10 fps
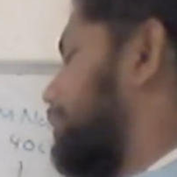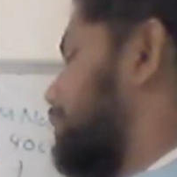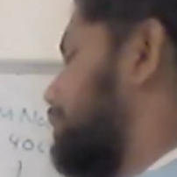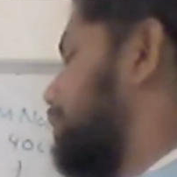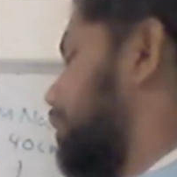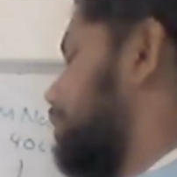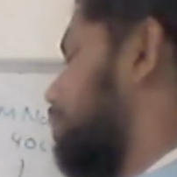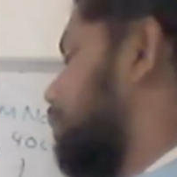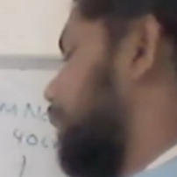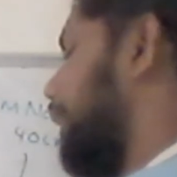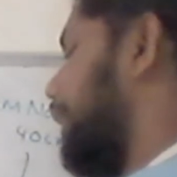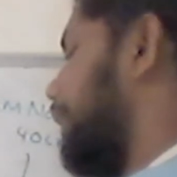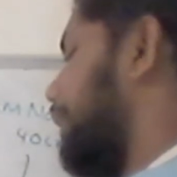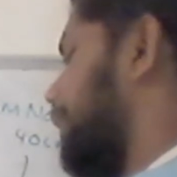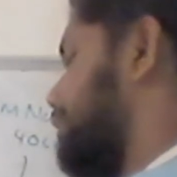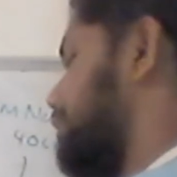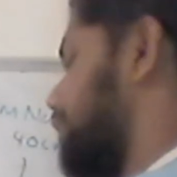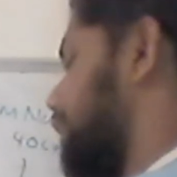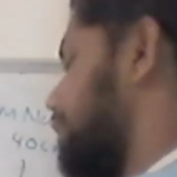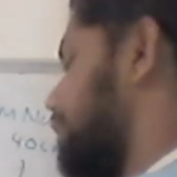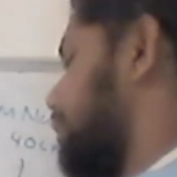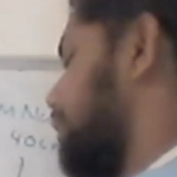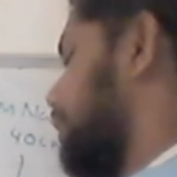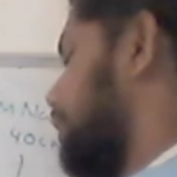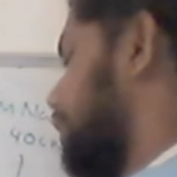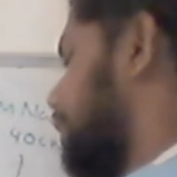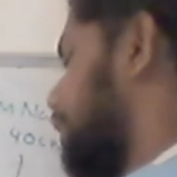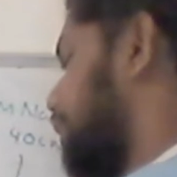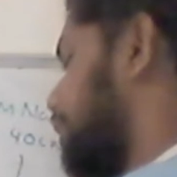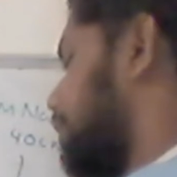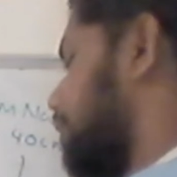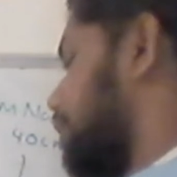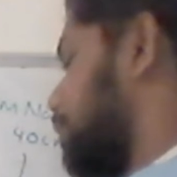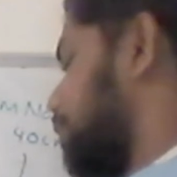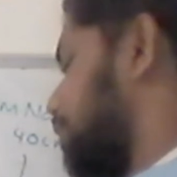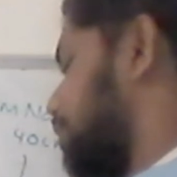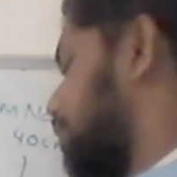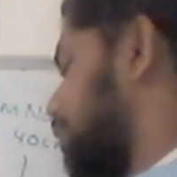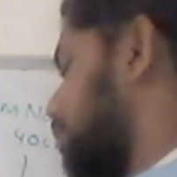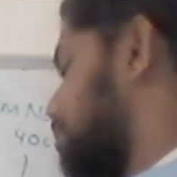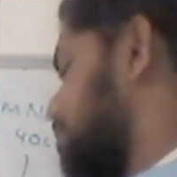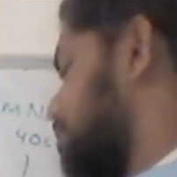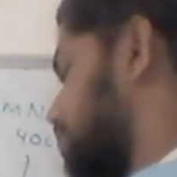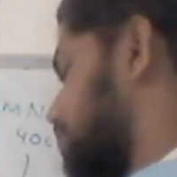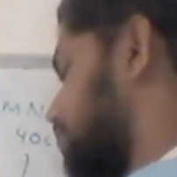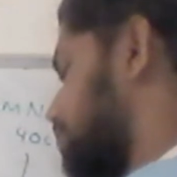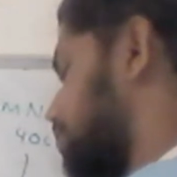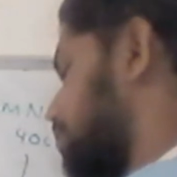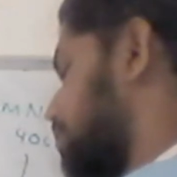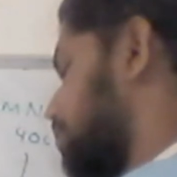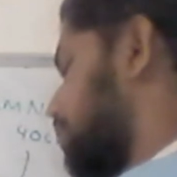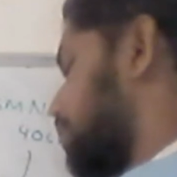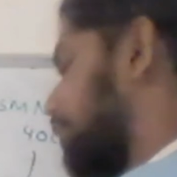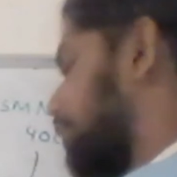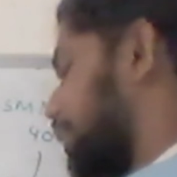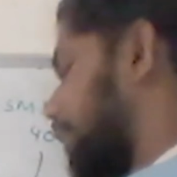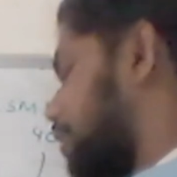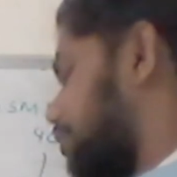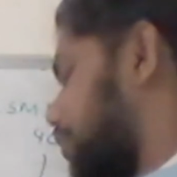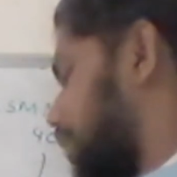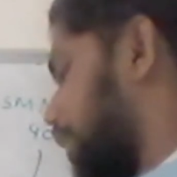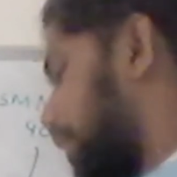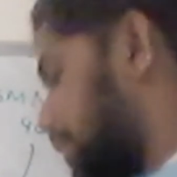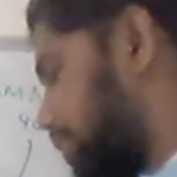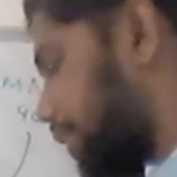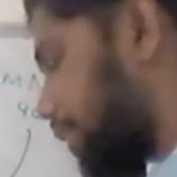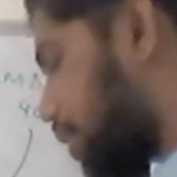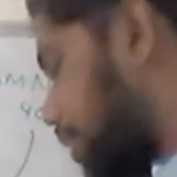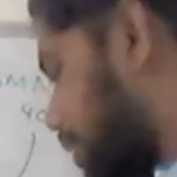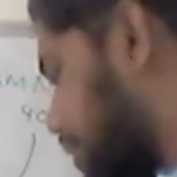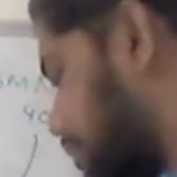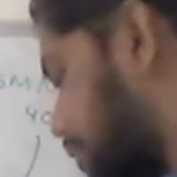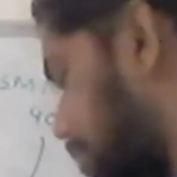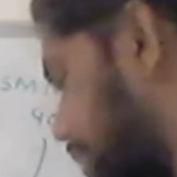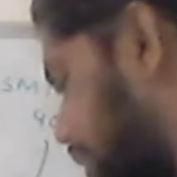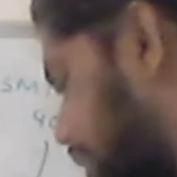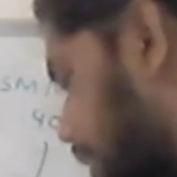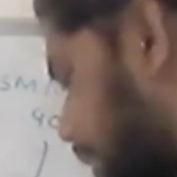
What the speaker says: this is equal to NHA in 25 cubic centimeter. And therefore, NHA in 100 will be